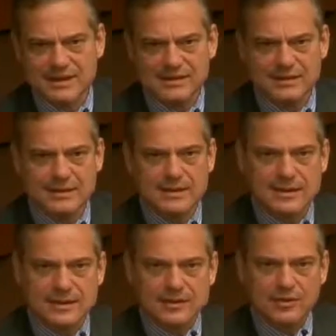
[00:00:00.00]
And
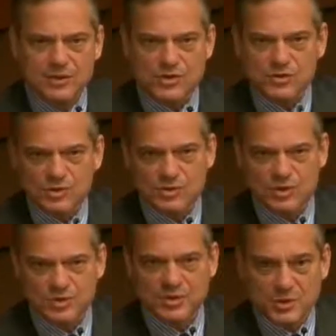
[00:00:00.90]
of course, we
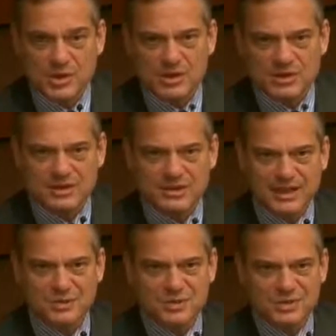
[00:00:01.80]
could be quicker.
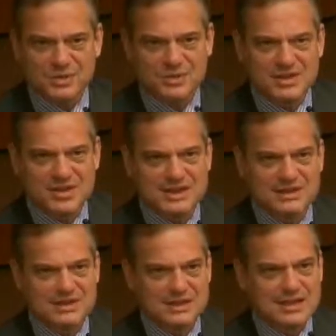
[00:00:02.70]
I would agree with that.
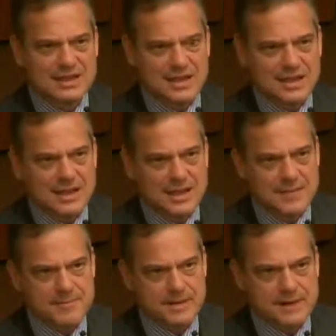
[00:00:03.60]

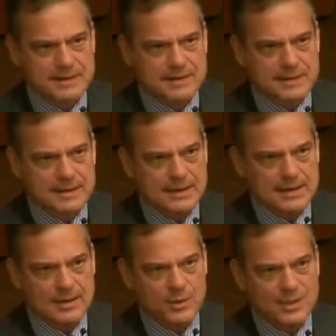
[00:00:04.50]
But
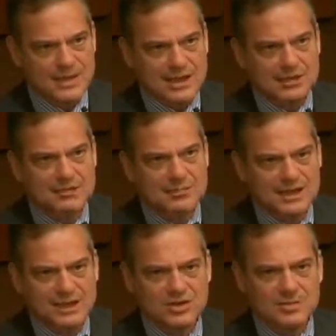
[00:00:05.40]
without
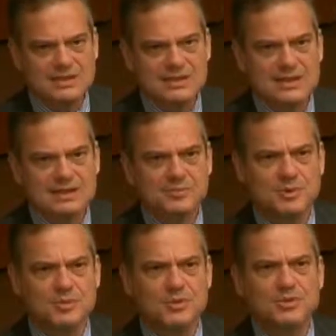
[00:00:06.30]
making the mistakes,
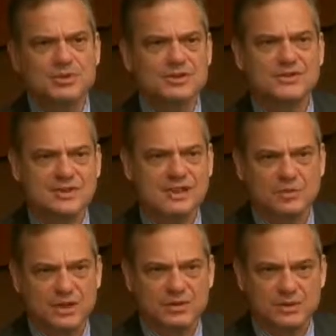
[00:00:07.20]
people don't understand
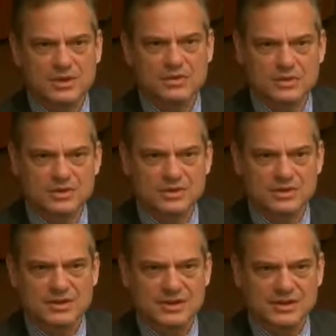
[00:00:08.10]
why you need to do
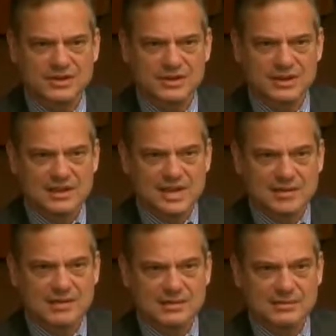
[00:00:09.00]
certain things. I
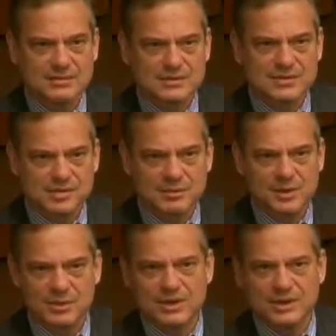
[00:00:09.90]
mean, some
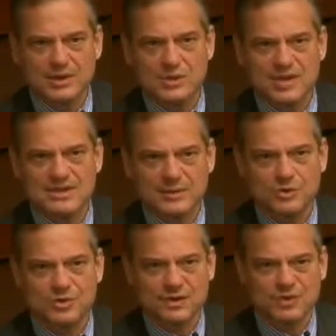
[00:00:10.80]
people in the US are
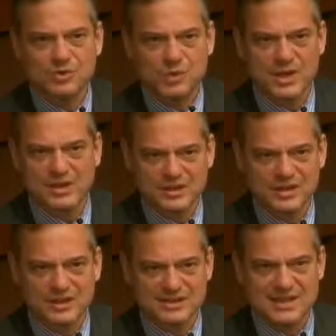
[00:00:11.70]
putting into question
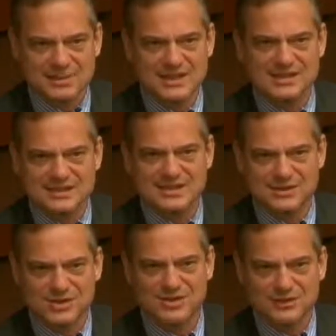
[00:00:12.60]
the same
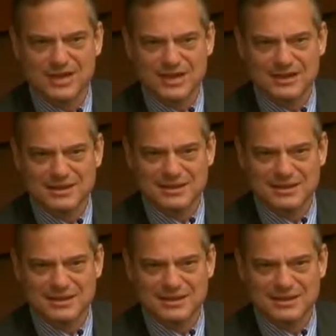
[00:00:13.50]
existence of the Fed